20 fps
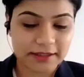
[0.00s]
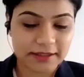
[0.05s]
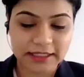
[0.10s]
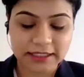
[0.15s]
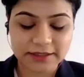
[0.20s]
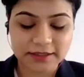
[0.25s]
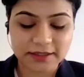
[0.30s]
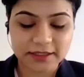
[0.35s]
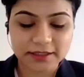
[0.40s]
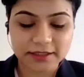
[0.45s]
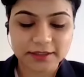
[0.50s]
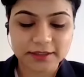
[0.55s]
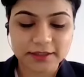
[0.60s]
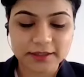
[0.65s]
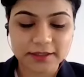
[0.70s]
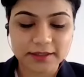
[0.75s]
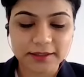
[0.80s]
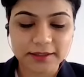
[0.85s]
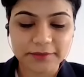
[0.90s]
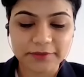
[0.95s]
there's
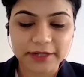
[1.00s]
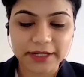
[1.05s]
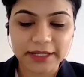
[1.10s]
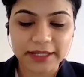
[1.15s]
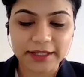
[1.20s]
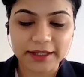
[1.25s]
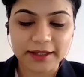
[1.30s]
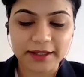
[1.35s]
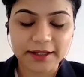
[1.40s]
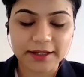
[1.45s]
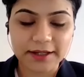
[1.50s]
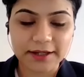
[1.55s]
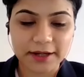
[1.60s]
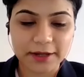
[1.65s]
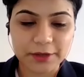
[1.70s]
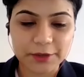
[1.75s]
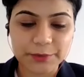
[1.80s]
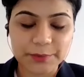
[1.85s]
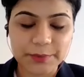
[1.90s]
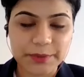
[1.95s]
this very young
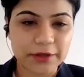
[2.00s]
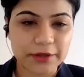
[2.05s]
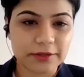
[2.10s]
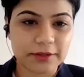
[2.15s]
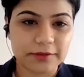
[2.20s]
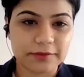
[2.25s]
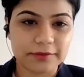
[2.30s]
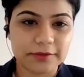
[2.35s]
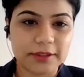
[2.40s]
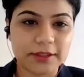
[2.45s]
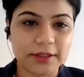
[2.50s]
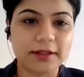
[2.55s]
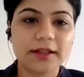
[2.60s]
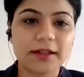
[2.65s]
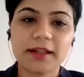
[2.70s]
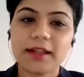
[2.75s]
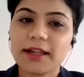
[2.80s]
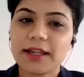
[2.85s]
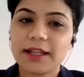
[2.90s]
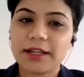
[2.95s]
crowd because of the
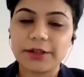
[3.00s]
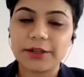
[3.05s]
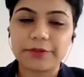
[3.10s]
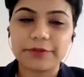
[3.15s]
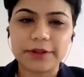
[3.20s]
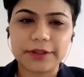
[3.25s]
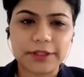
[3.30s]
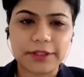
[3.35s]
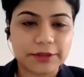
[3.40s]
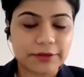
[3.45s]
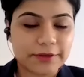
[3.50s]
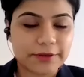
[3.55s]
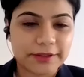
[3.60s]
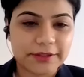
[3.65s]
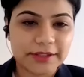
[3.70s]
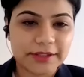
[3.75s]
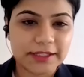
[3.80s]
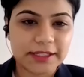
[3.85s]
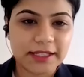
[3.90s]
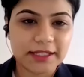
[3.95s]
different
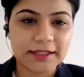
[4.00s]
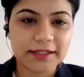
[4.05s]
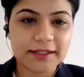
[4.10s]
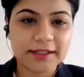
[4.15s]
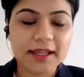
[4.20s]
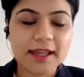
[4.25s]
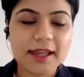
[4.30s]
universities